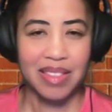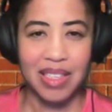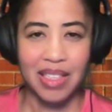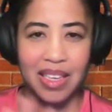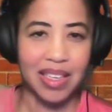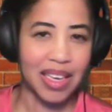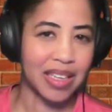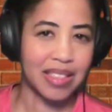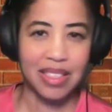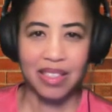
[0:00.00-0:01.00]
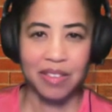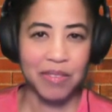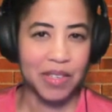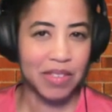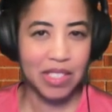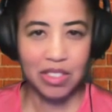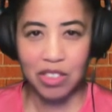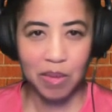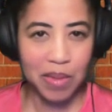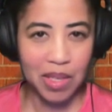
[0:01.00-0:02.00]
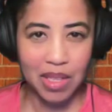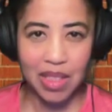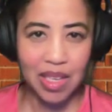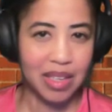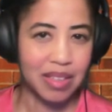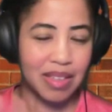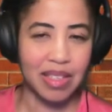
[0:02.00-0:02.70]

in like 1850s or something like that.